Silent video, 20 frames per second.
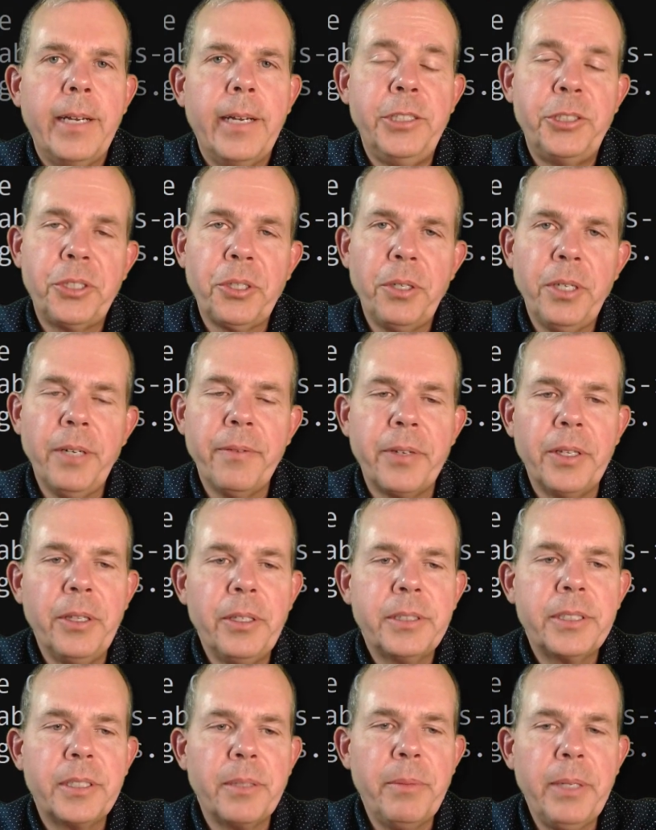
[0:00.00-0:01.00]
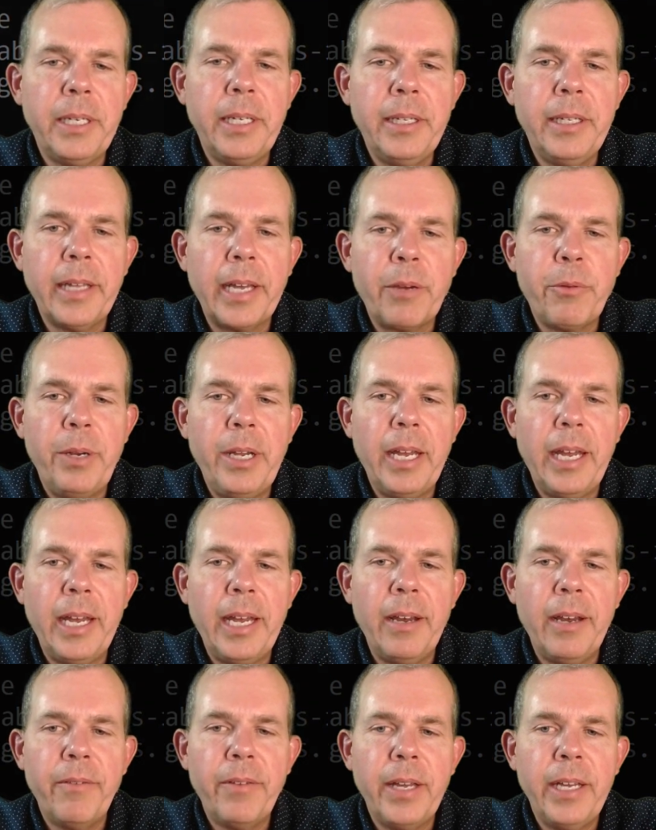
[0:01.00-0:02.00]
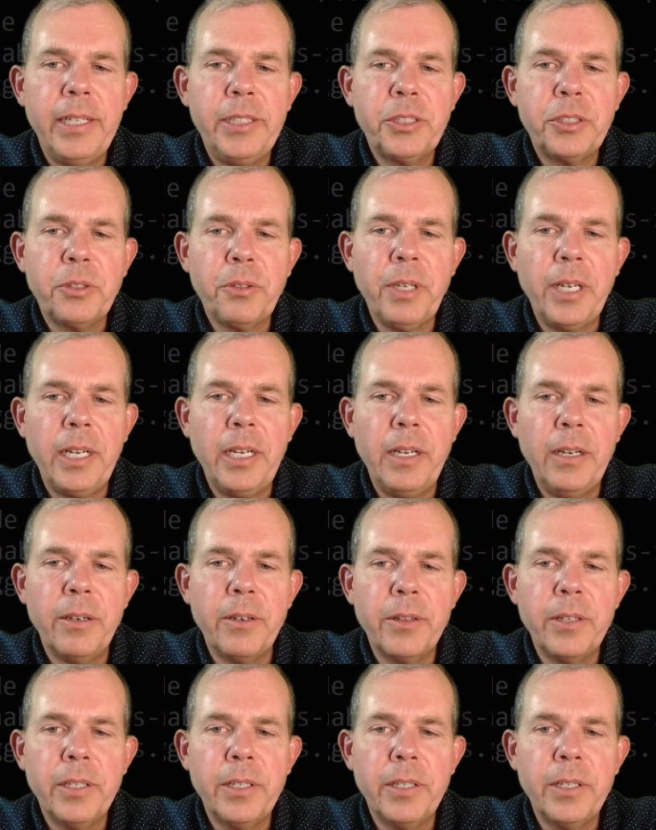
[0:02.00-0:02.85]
And sure enough, it looks to me like we have a string here.